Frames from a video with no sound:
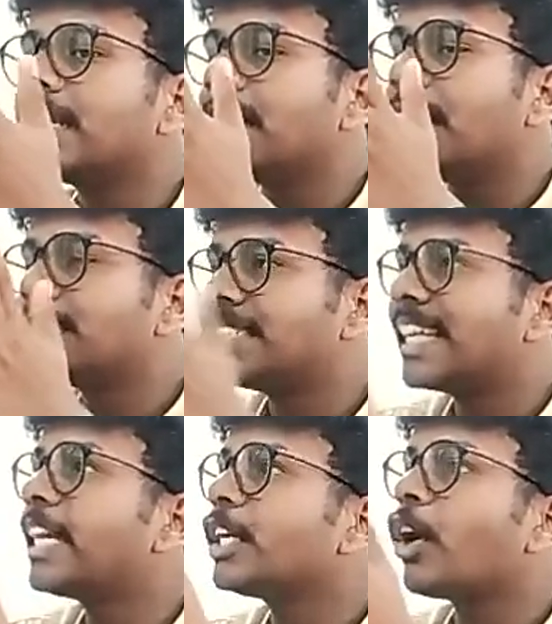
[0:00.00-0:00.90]

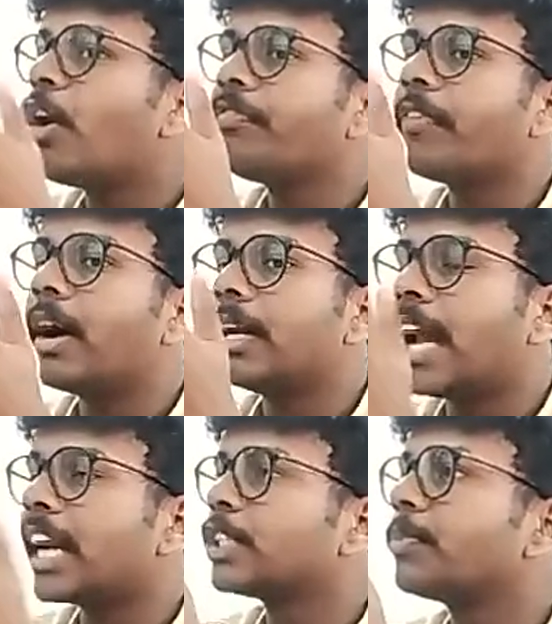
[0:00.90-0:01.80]
set of
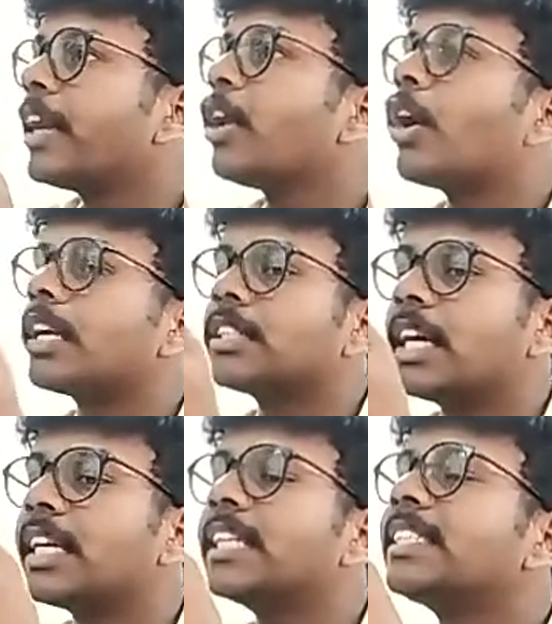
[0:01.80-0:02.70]
nourishment or a
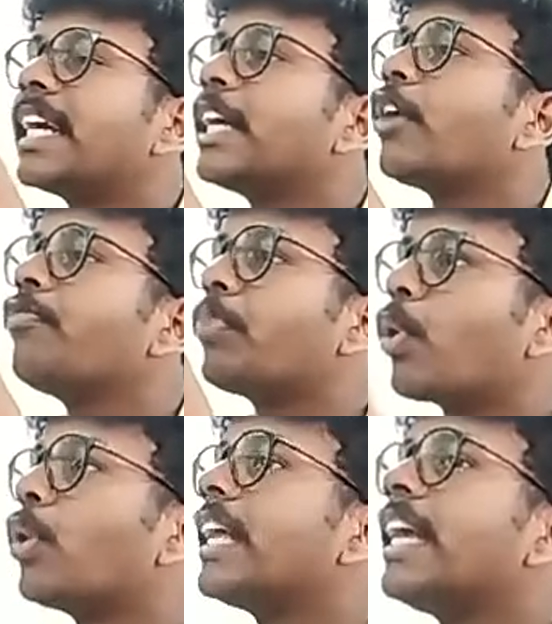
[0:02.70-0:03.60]
certain set of
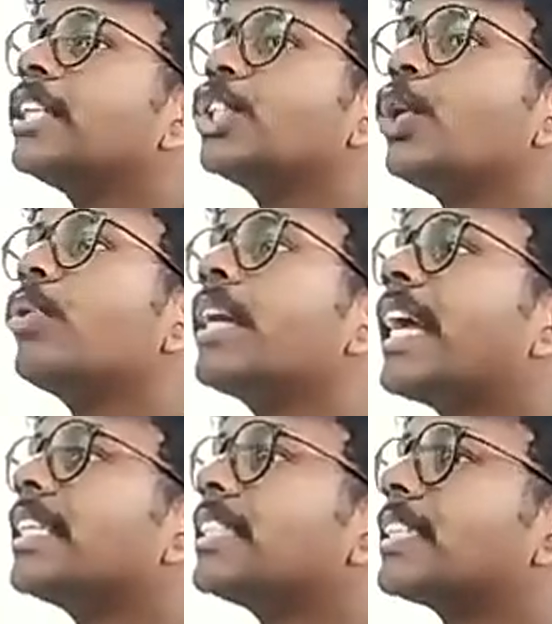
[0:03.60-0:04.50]
proteins,
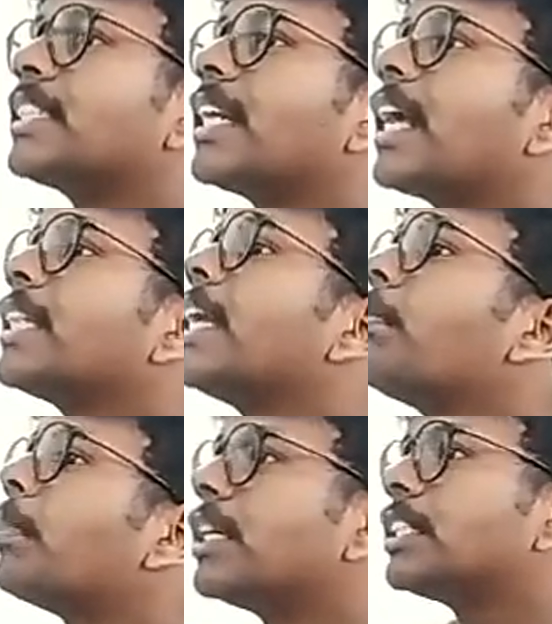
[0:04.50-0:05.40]
nutrients, etc., that a
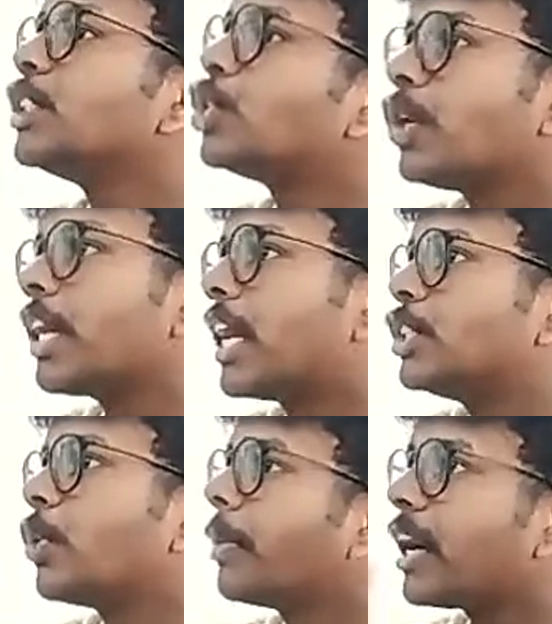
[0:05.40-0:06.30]
person should
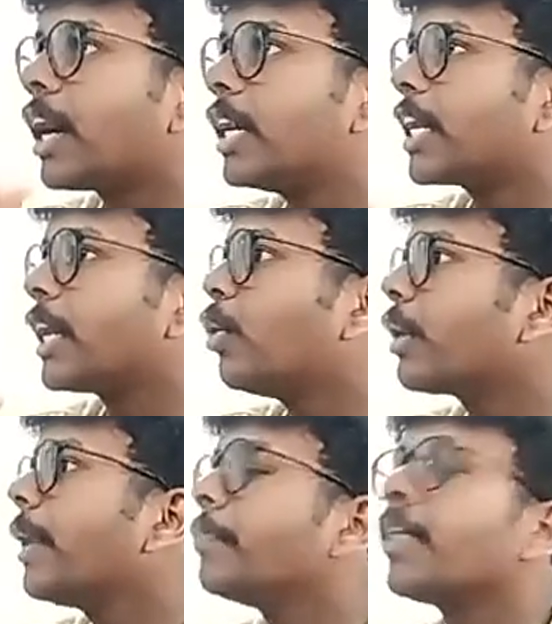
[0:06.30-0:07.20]
consume in a country.
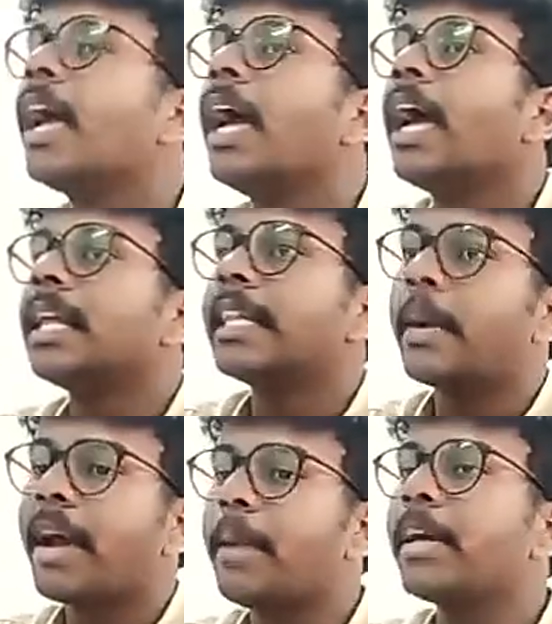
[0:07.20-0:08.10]
Okay, there
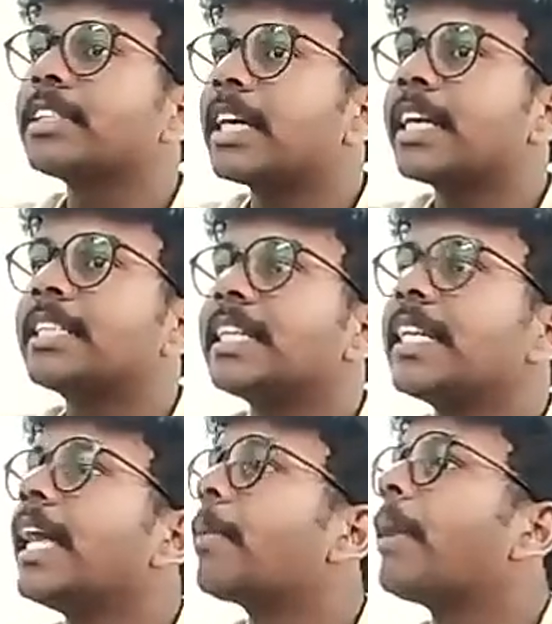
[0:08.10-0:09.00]
might be a certain set,
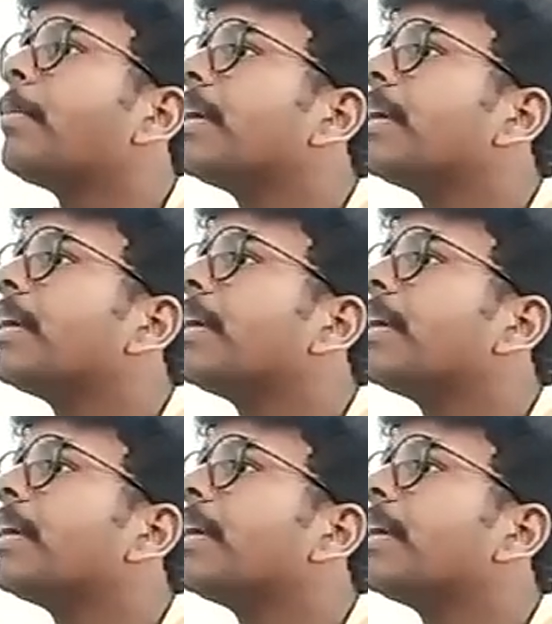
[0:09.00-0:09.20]
there might be